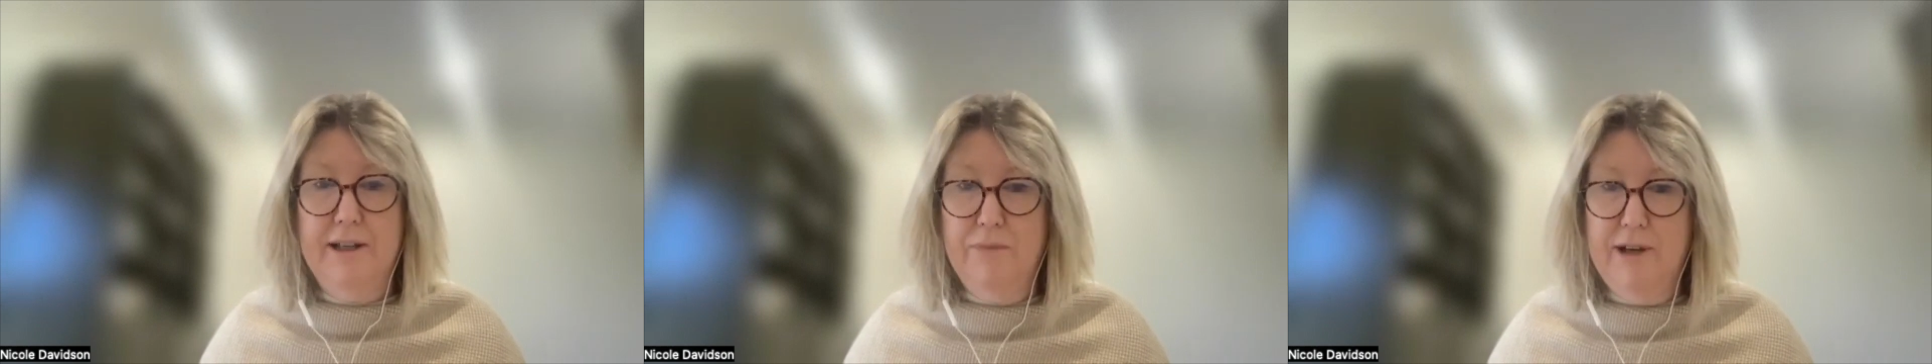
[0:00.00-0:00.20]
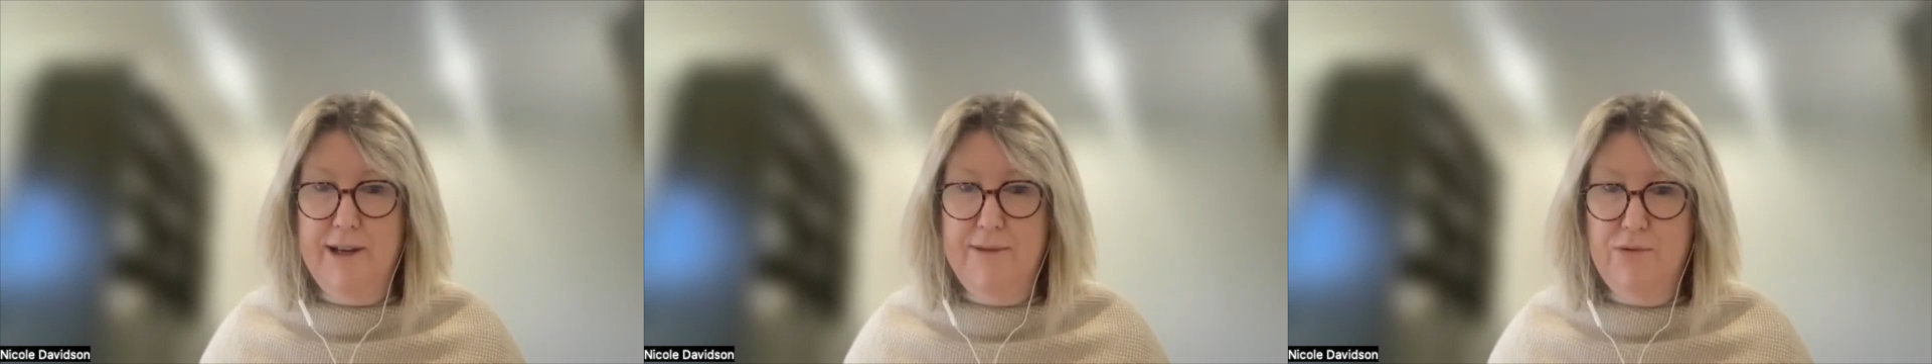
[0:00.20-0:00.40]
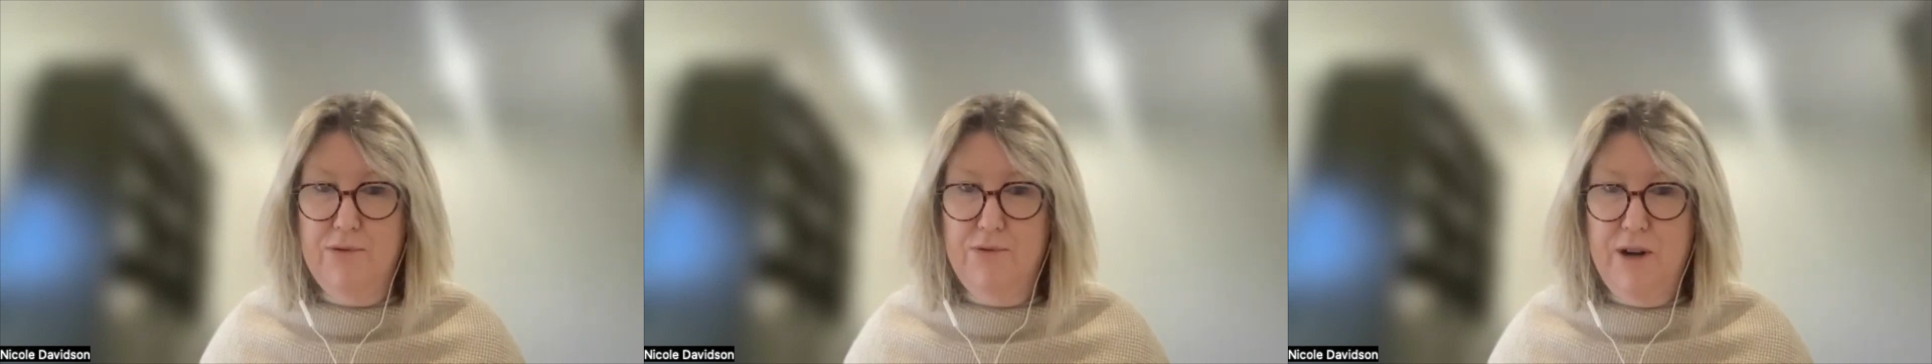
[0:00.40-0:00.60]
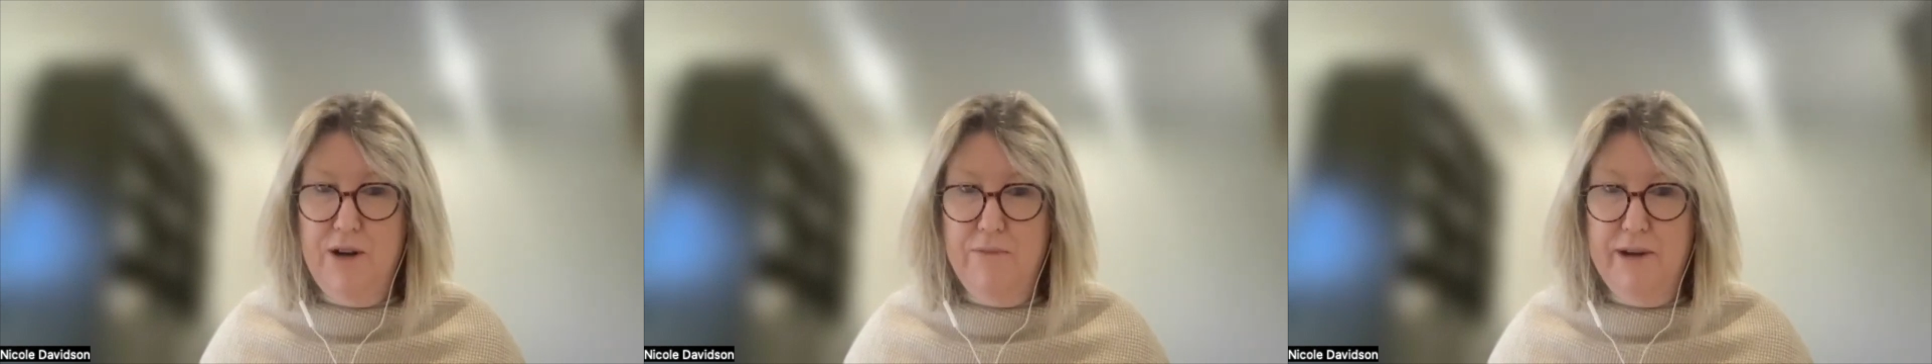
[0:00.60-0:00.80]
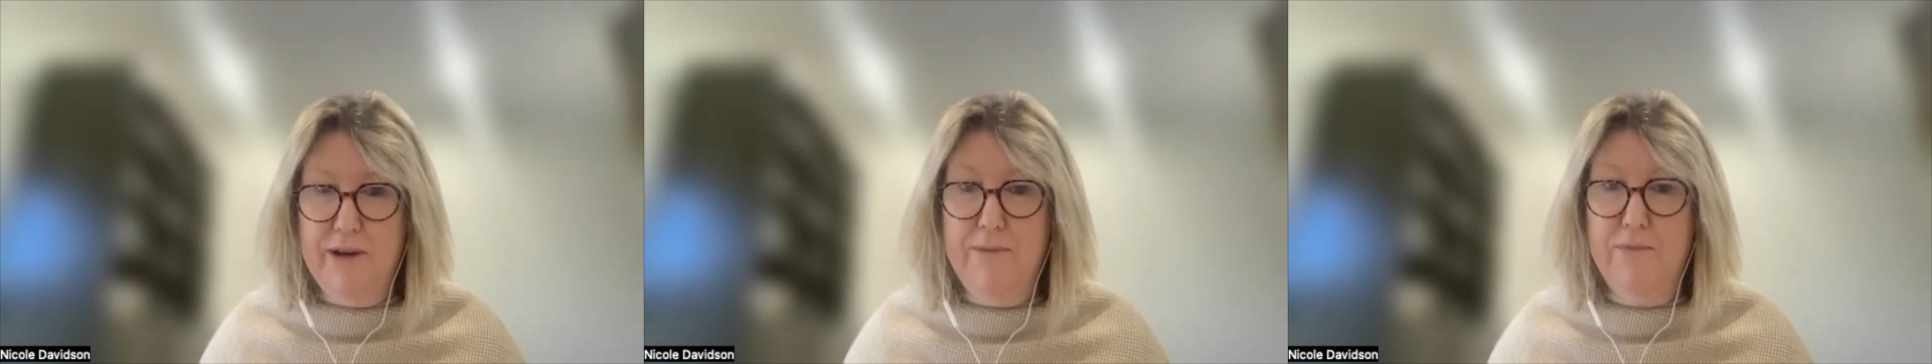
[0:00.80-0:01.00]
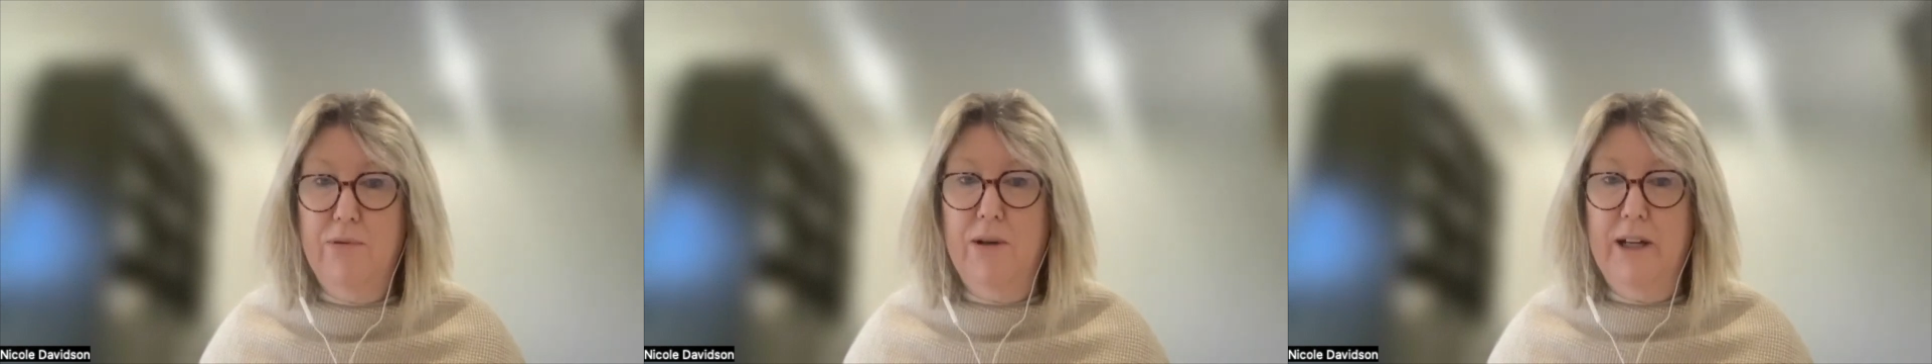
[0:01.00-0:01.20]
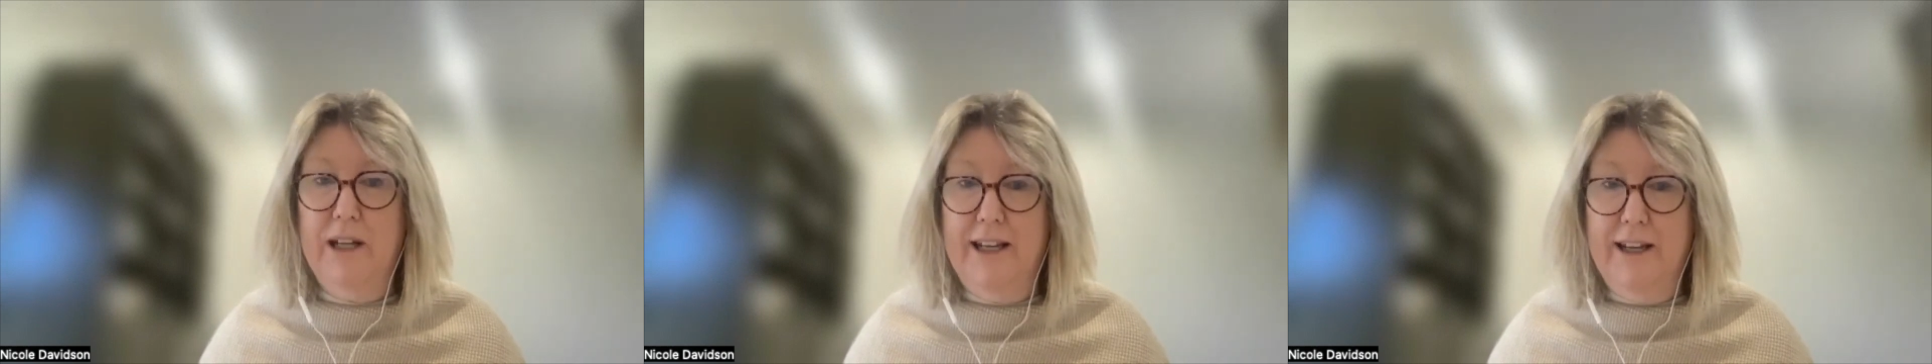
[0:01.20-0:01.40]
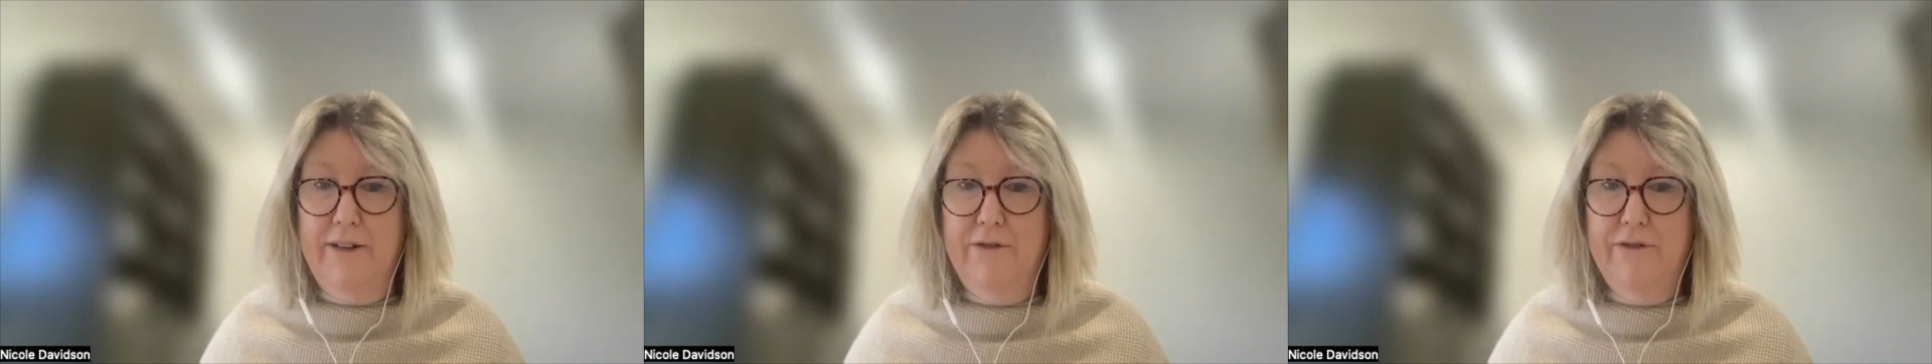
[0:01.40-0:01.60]
people when people
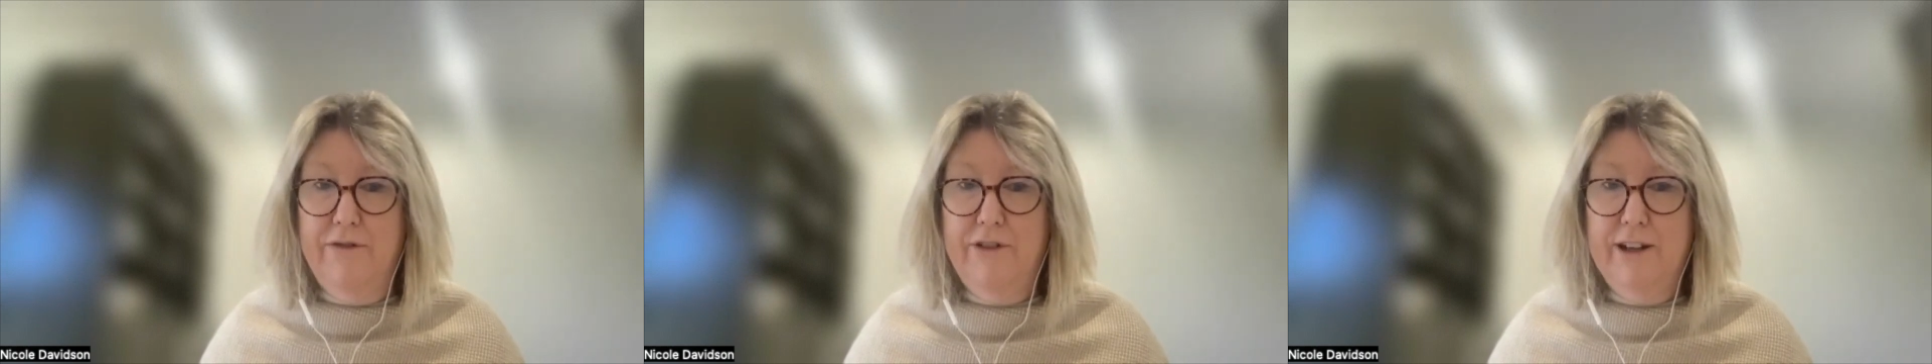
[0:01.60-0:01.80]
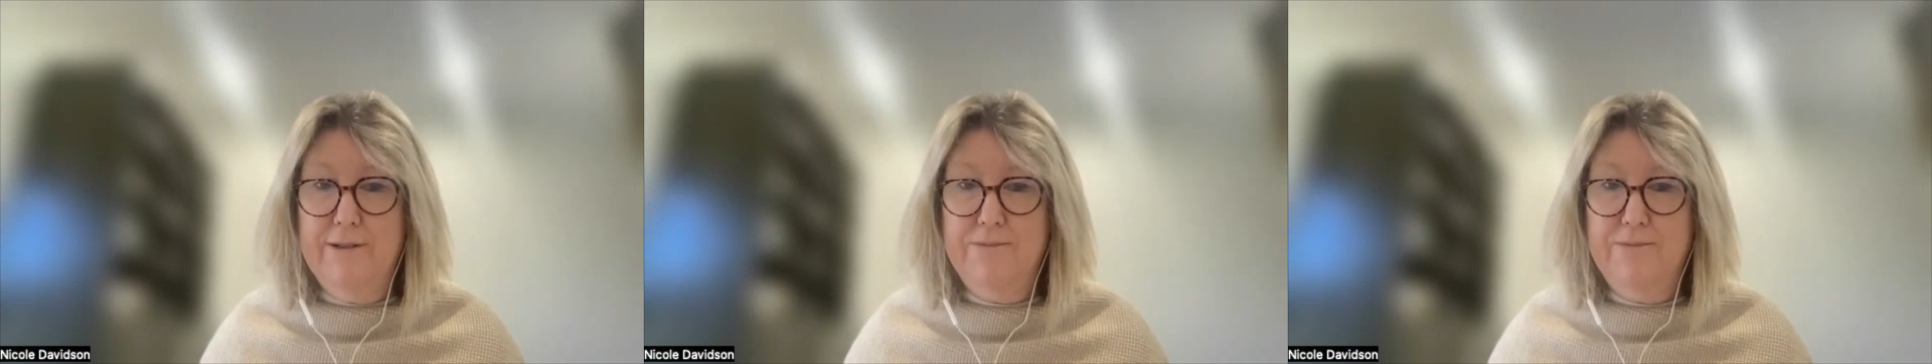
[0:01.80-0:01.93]
leave,